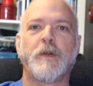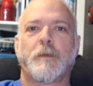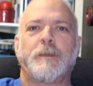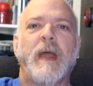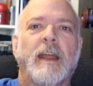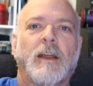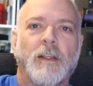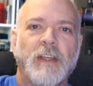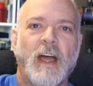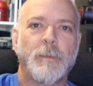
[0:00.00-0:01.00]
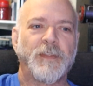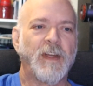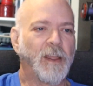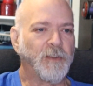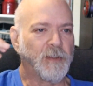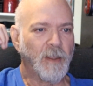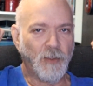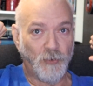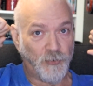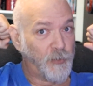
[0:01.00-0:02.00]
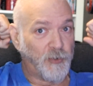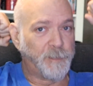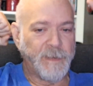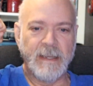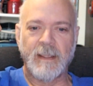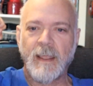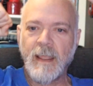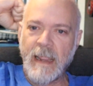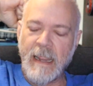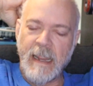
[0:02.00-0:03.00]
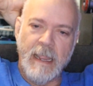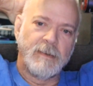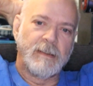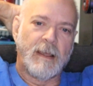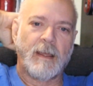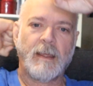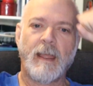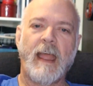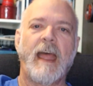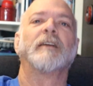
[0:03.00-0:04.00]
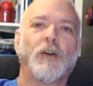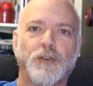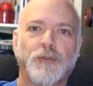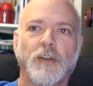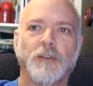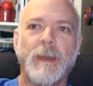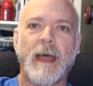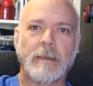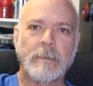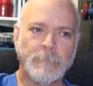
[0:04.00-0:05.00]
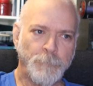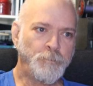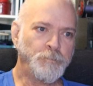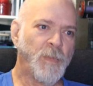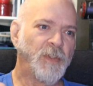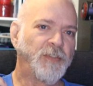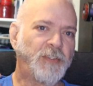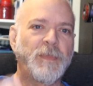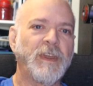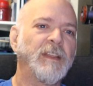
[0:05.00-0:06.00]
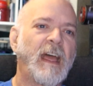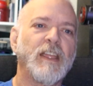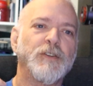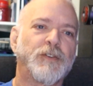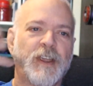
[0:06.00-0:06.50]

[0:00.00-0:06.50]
back on top of things, so to speak, and have all your shrugs back. Something that your